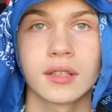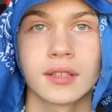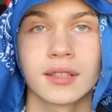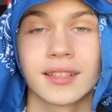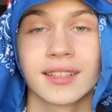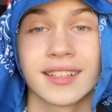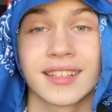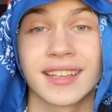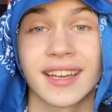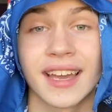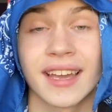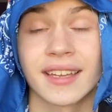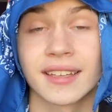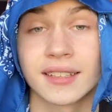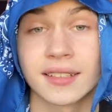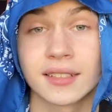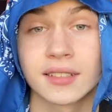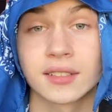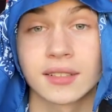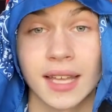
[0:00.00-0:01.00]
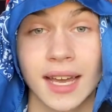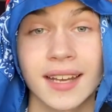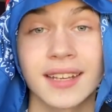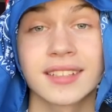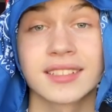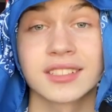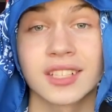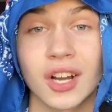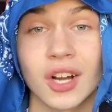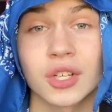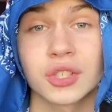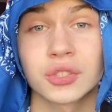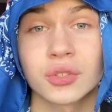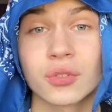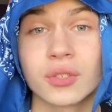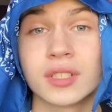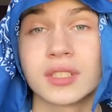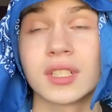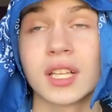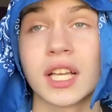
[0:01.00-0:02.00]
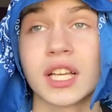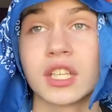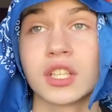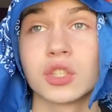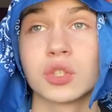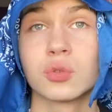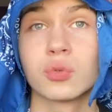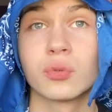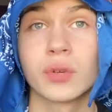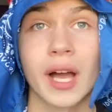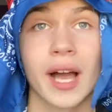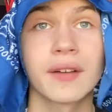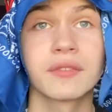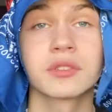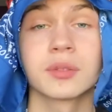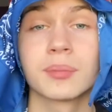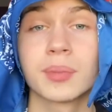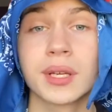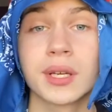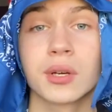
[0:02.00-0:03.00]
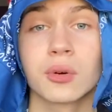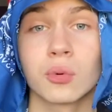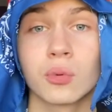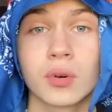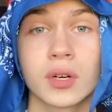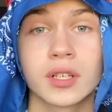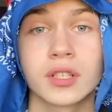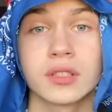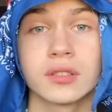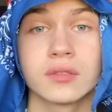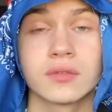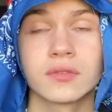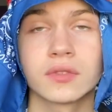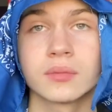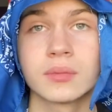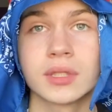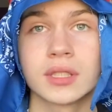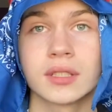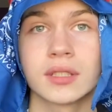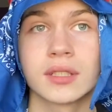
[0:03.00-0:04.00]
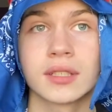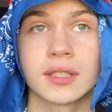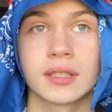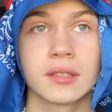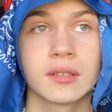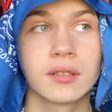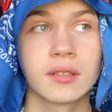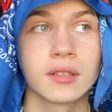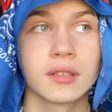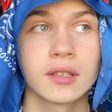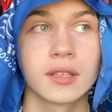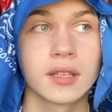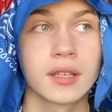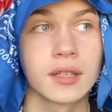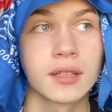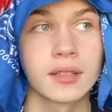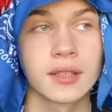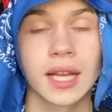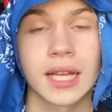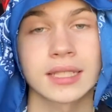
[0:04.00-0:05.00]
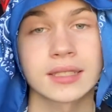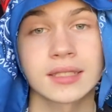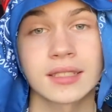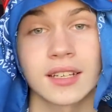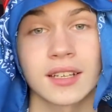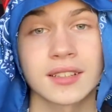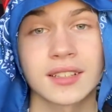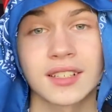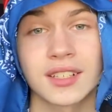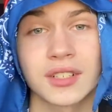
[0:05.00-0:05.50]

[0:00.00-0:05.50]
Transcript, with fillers: it, hey, that is y'all choice. Like, you have to pick one, you feel me? Eh, that's nothing